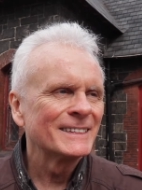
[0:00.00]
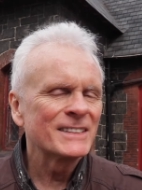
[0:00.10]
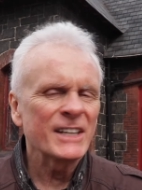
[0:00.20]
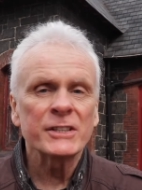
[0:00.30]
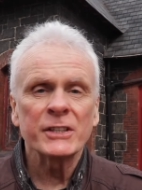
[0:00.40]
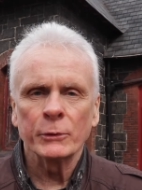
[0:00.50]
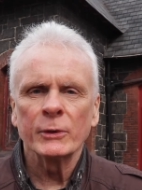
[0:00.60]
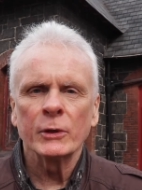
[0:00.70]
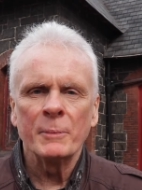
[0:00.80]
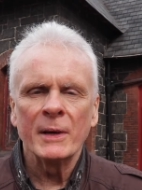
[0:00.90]
It's actually a
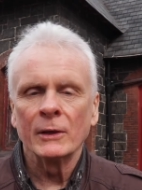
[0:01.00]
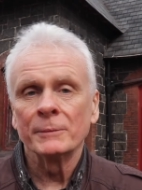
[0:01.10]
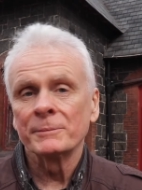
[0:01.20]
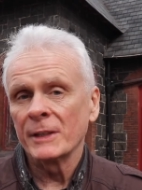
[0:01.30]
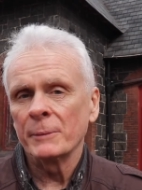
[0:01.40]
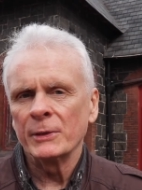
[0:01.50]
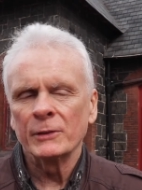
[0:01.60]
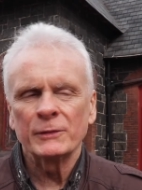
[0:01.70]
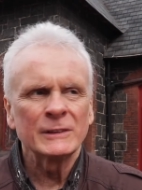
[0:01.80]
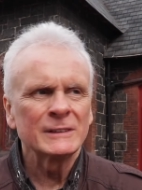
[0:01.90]
real bell. Isn't that
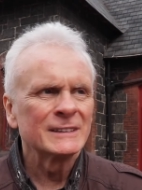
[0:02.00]
beautiful?